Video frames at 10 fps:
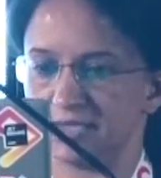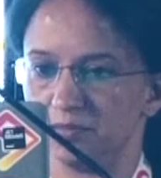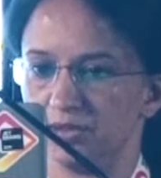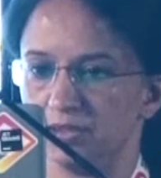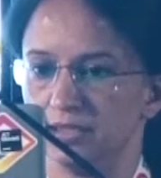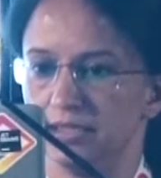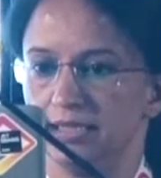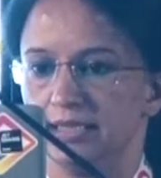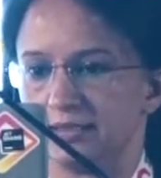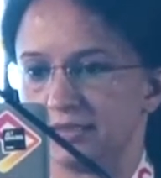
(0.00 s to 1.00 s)
label.
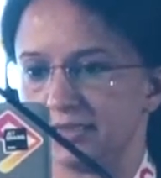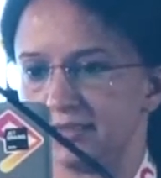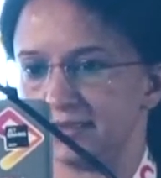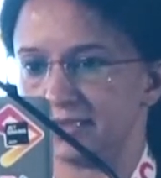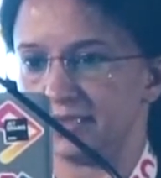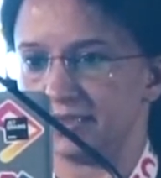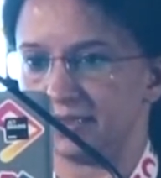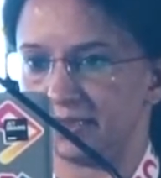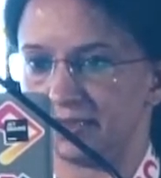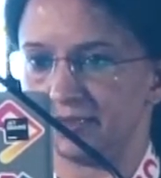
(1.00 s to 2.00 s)
Then I say
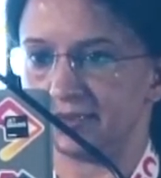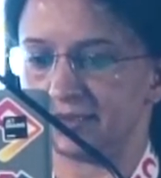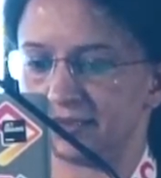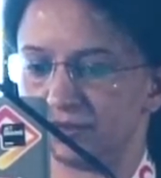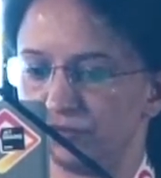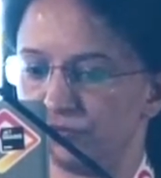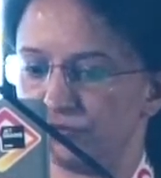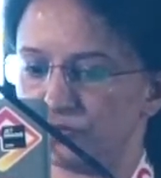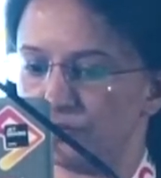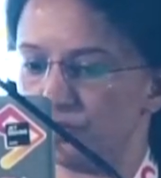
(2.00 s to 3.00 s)
case
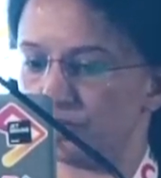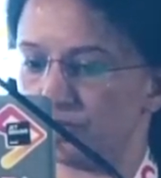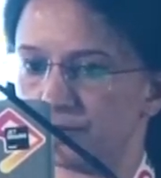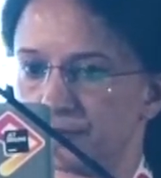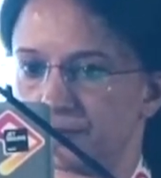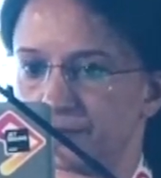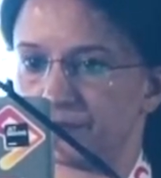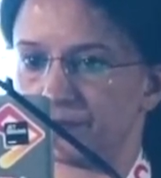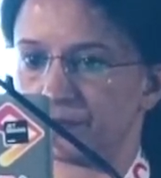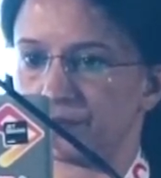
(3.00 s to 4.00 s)
fork,
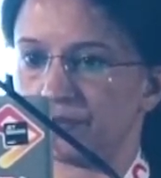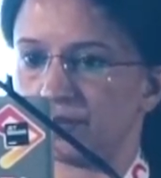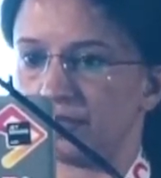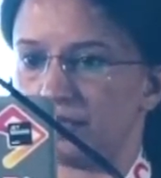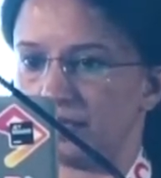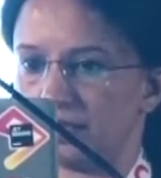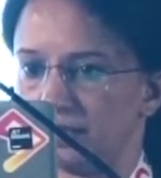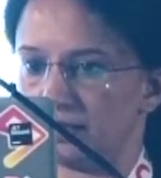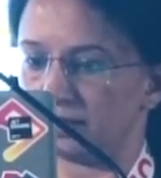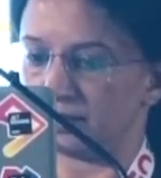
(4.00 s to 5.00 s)

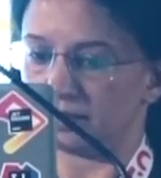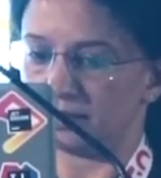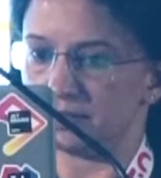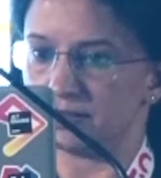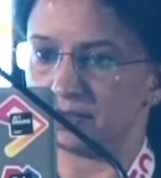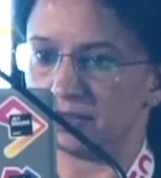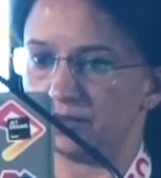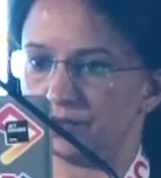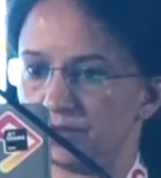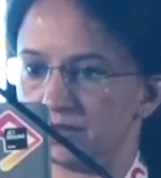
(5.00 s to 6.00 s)
and I
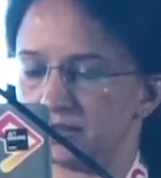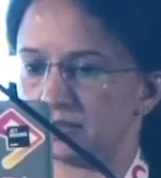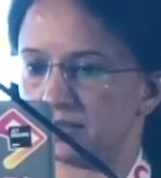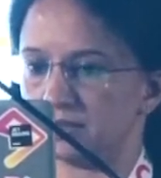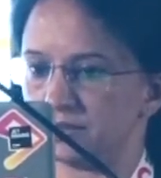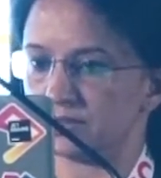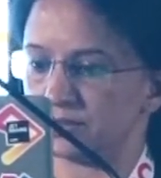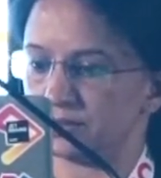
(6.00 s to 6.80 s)
say result